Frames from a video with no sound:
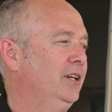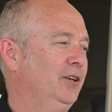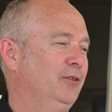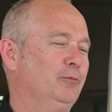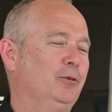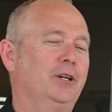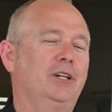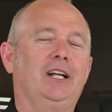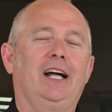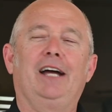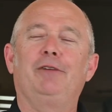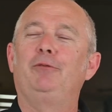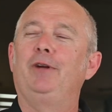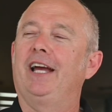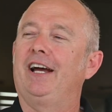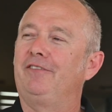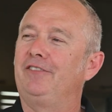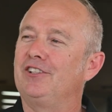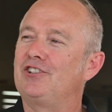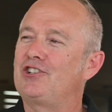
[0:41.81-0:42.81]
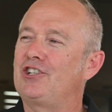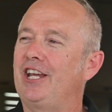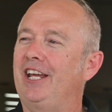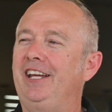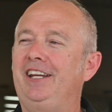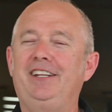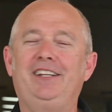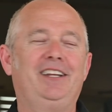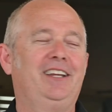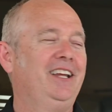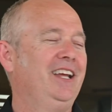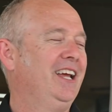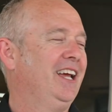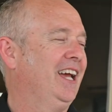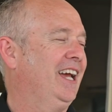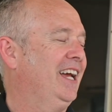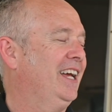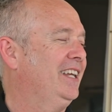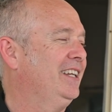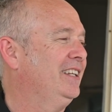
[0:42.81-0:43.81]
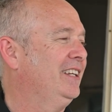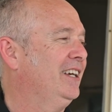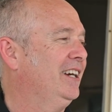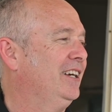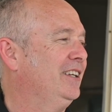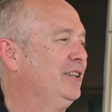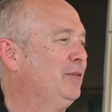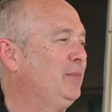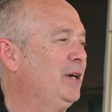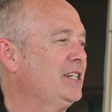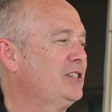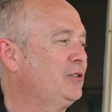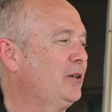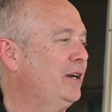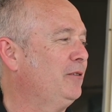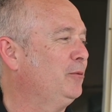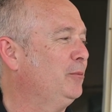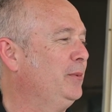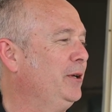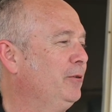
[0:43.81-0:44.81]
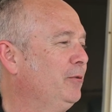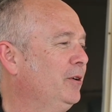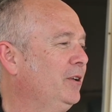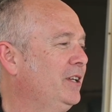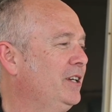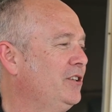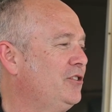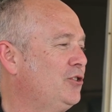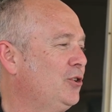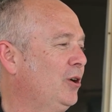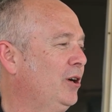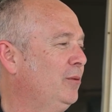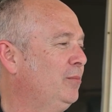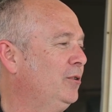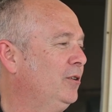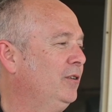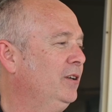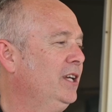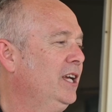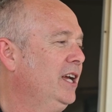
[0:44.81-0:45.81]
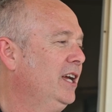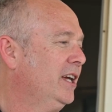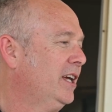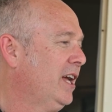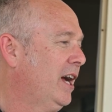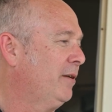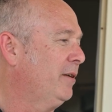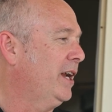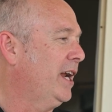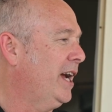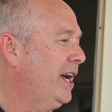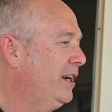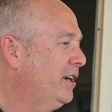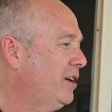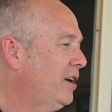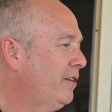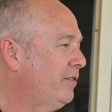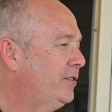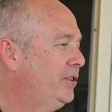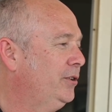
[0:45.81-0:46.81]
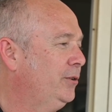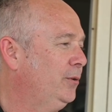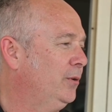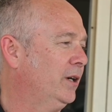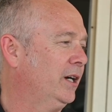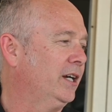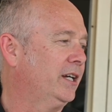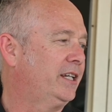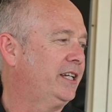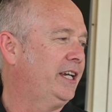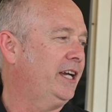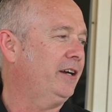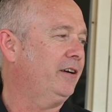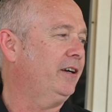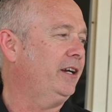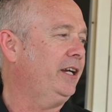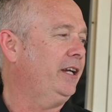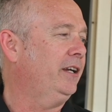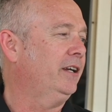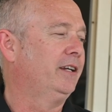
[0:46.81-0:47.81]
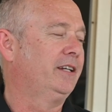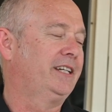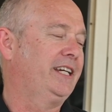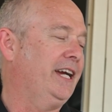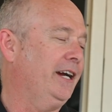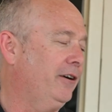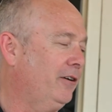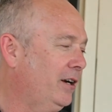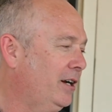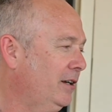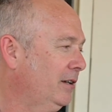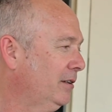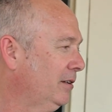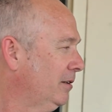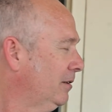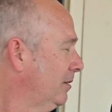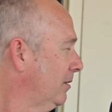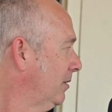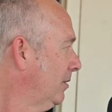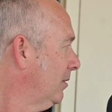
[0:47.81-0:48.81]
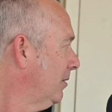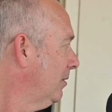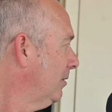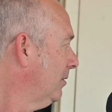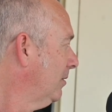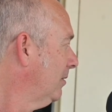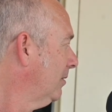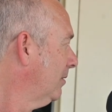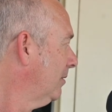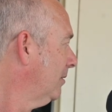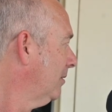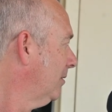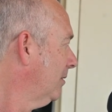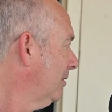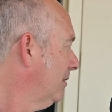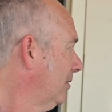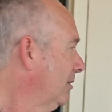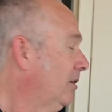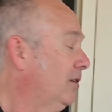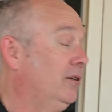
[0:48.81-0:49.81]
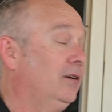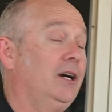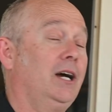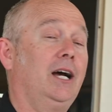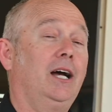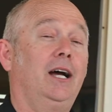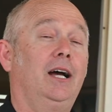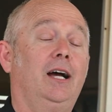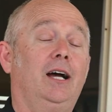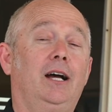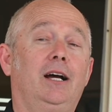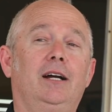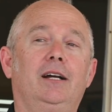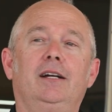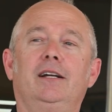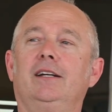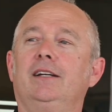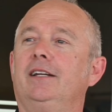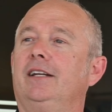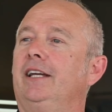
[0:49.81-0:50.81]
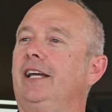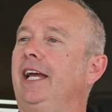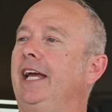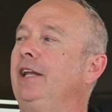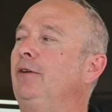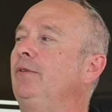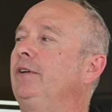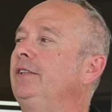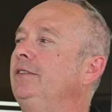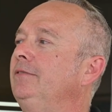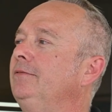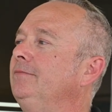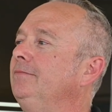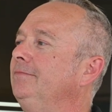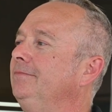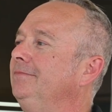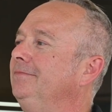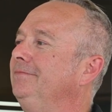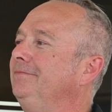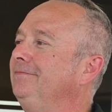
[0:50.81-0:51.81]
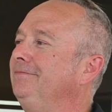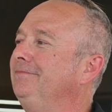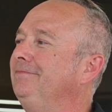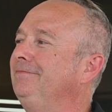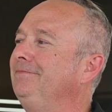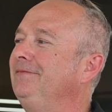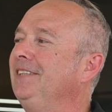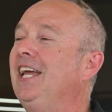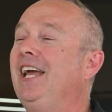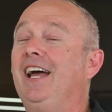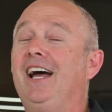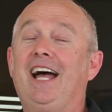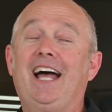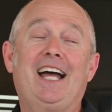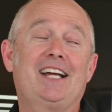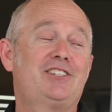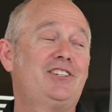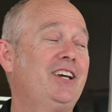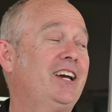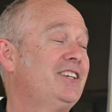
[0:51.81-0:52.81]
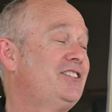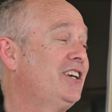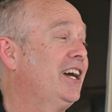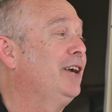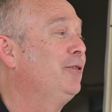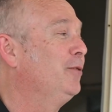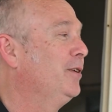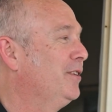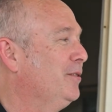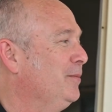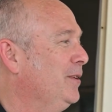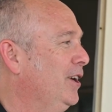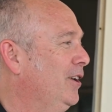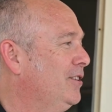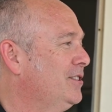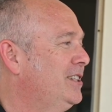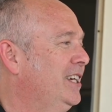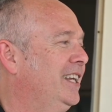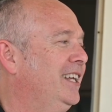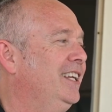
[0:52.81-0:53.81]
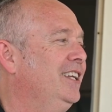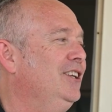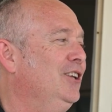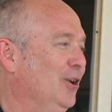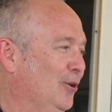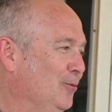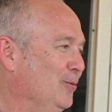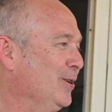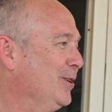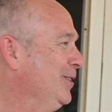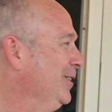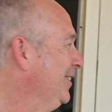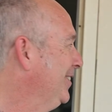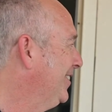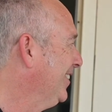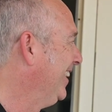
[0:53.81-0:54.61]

we're glad we have the shade, and the bus ride will be really enjoyable. I'm going to hand it off to Kara. Oh. Anyone? Actually, I chatted with them. They all said, "No, we're good."